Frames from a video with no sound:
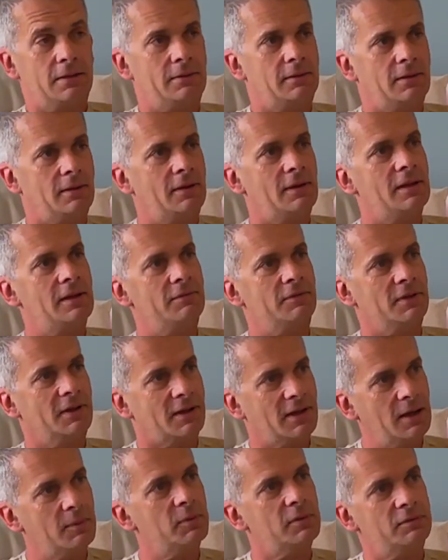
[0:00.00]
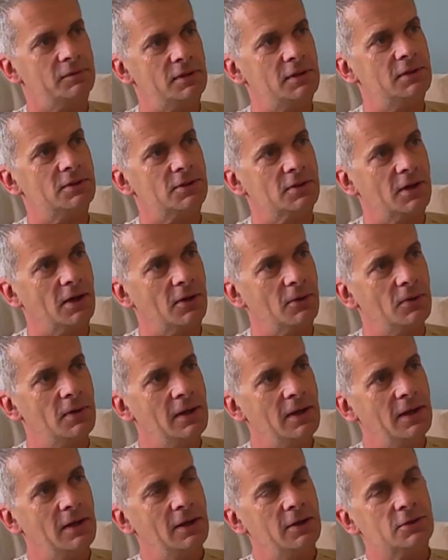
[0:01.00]
eh, even a couple of years ago.
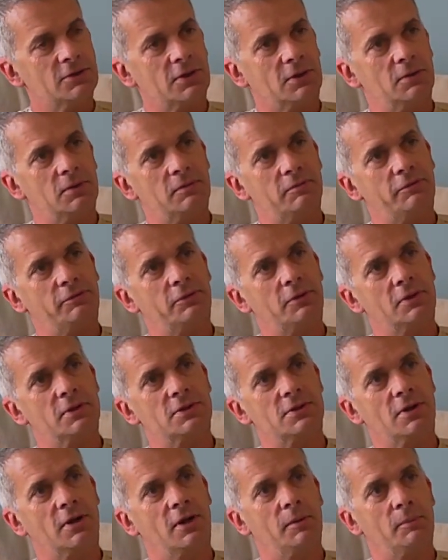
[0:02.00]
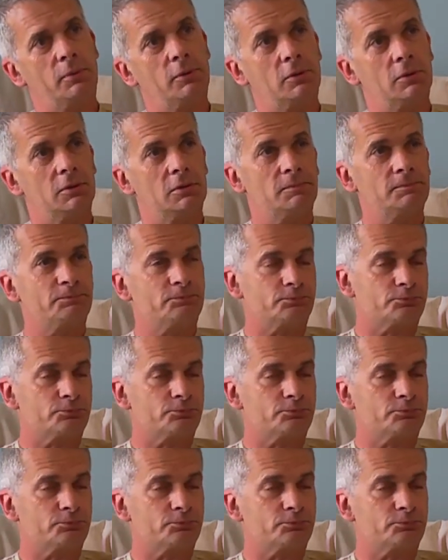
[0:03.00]
So that, for example,